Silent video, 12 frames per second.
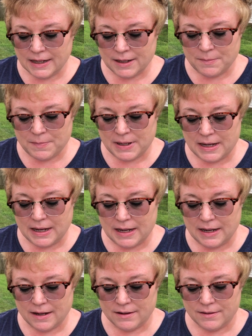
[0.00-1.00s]
can
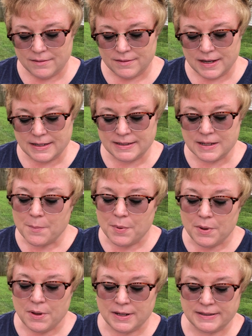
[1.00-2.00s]
be as
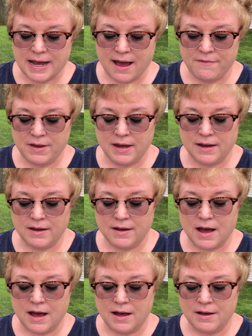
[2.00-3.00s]
simple as having
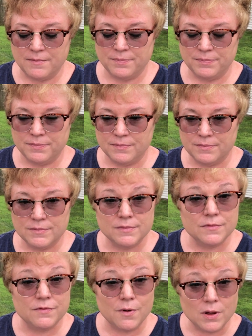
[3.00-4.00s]

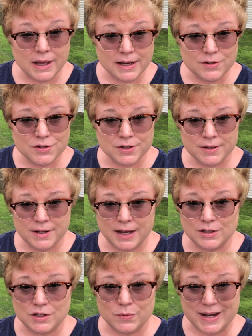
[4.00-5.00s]
foliage
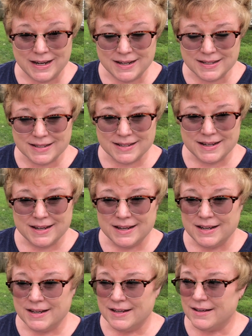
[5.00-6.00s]
and twigs,
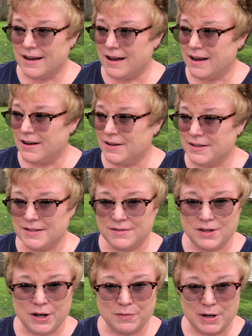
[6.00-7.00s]
because
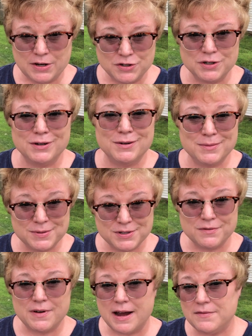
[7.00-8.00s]
you know, nature
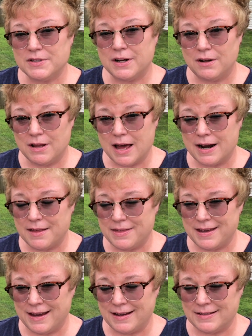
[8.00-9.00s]
survives on a lot of
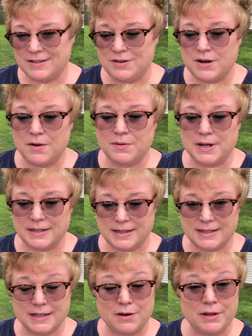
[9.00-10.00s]
things. You don't
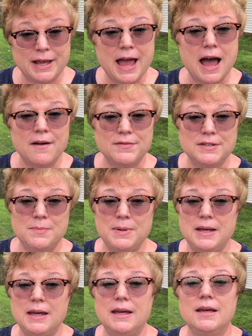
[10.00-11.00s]
necessarily have to
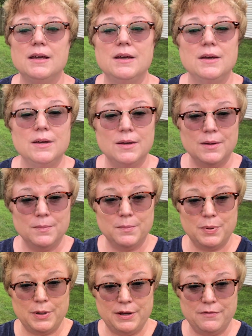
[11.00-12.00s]
be
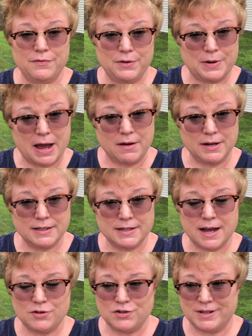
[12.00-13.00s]
putting food out. It's
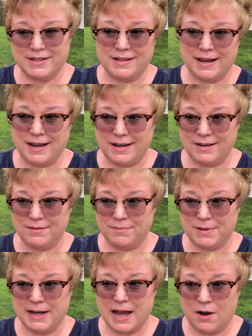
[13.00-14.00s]
not just like
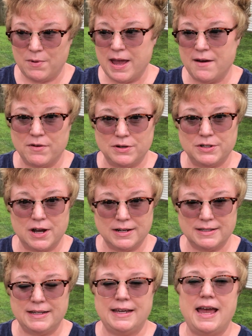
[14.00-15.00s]
how we have our
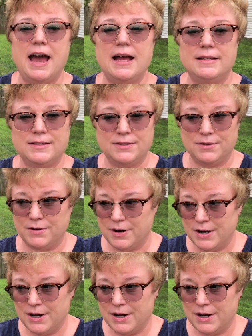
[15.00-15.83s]
dogs and cats or